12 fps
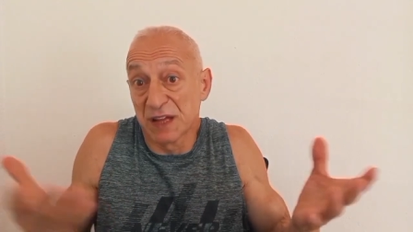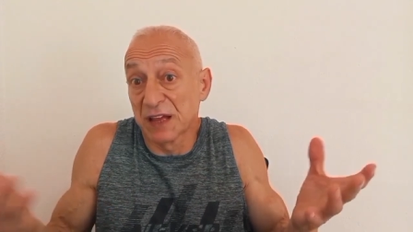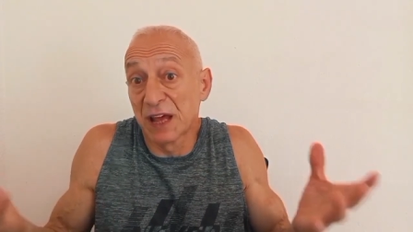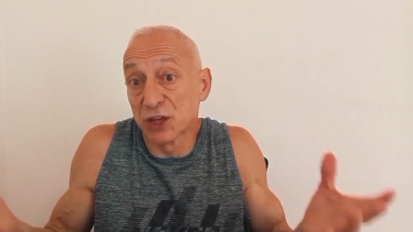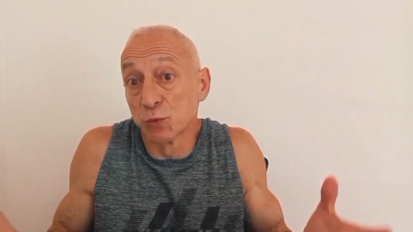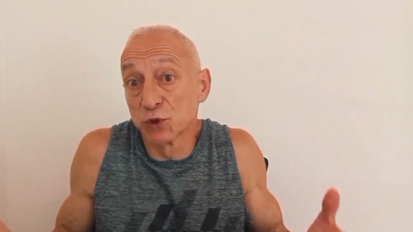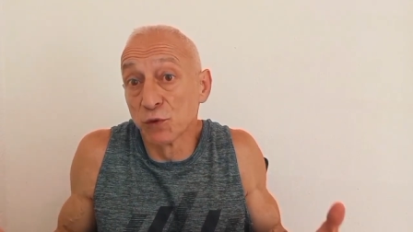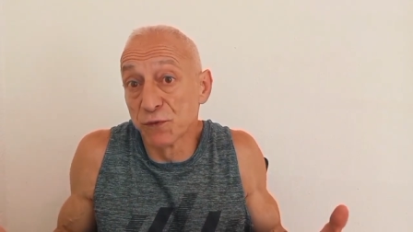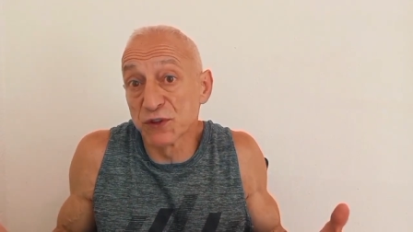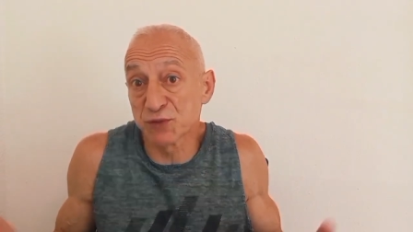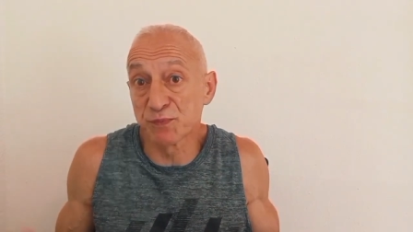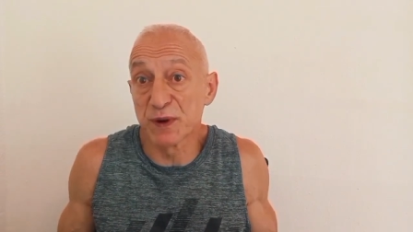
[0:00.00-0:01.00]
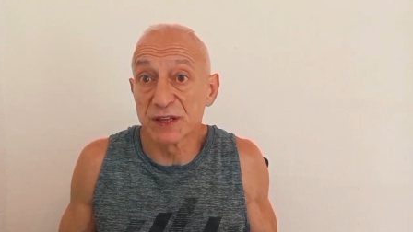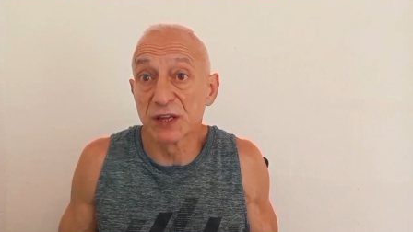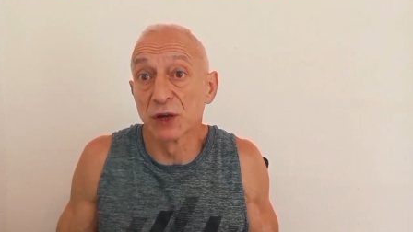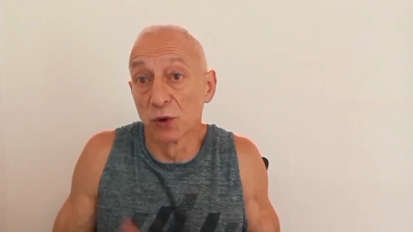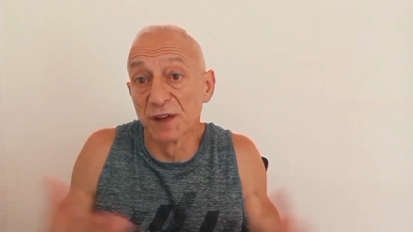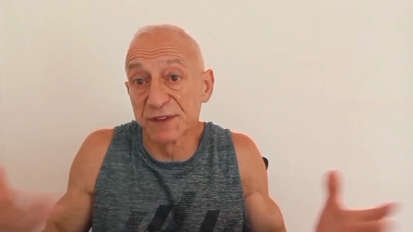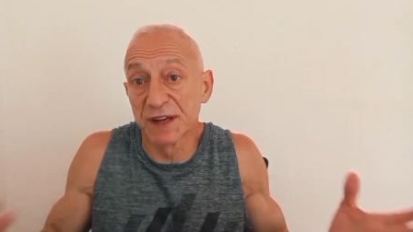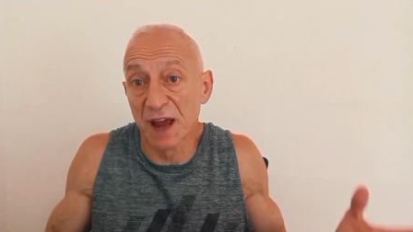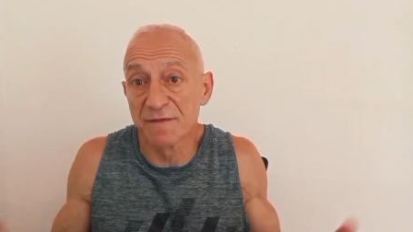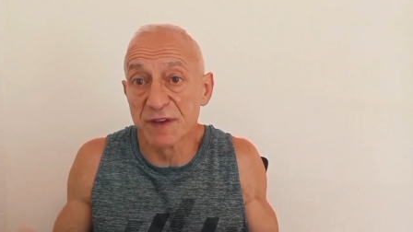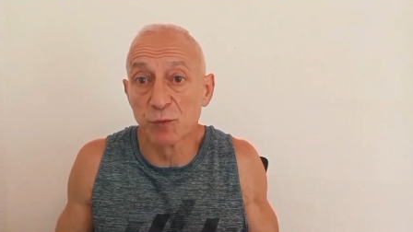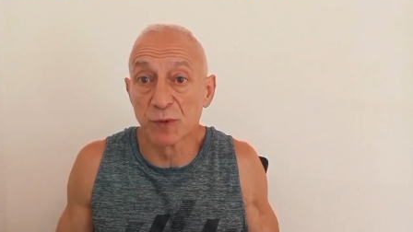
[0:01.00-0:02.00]
like you would do for sprinting or lifting
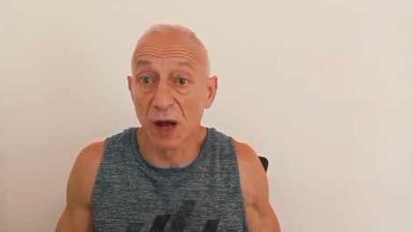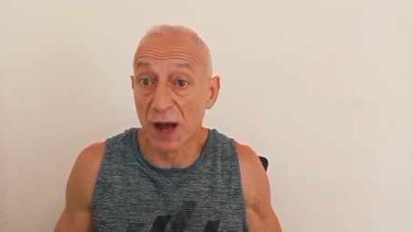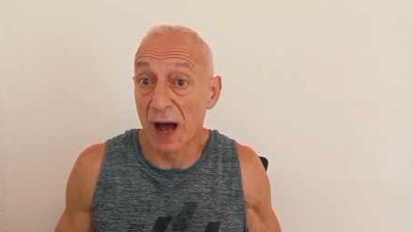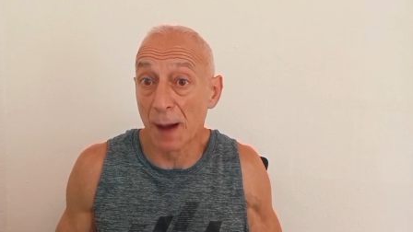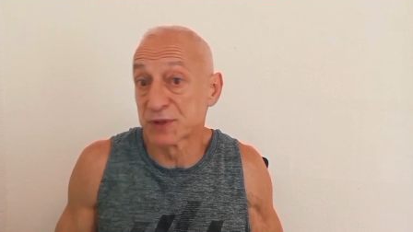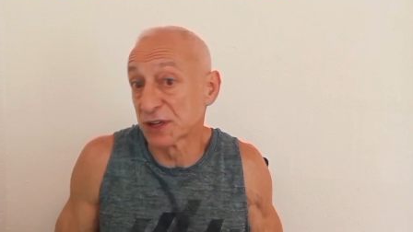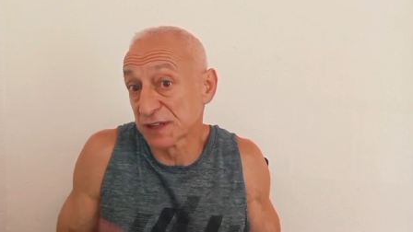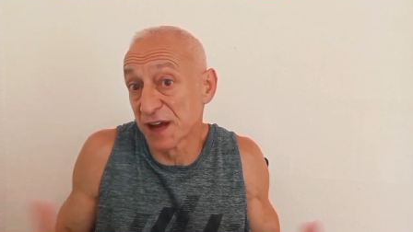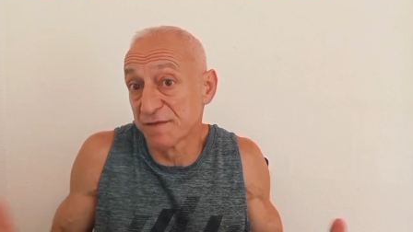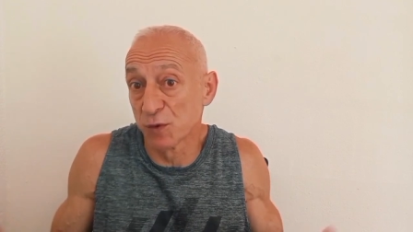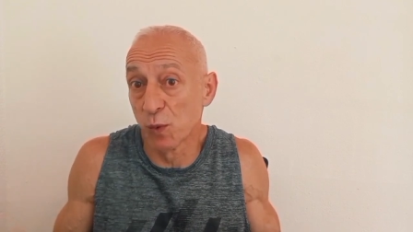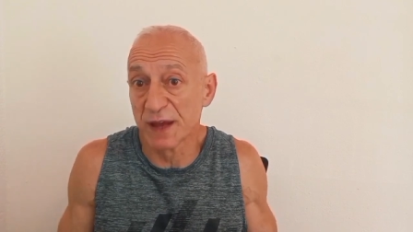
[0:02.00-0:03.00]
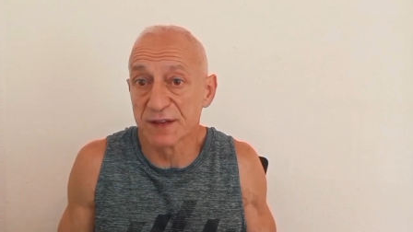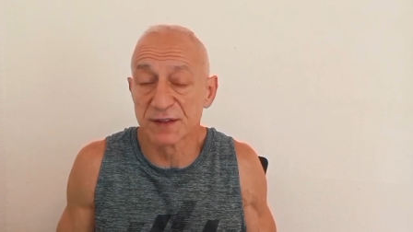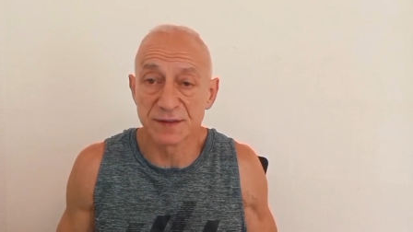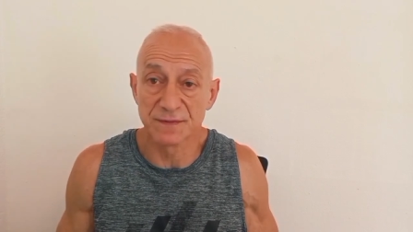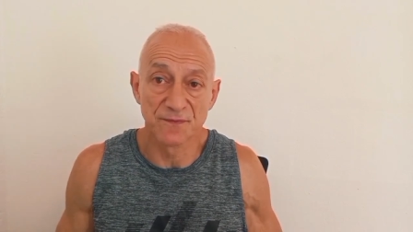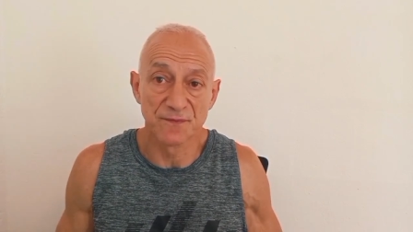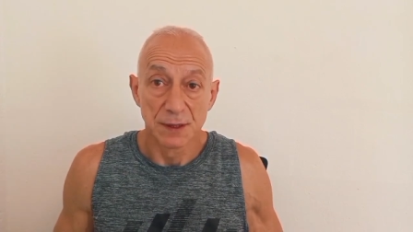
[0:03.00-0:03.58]
heavy objects, heavy weights.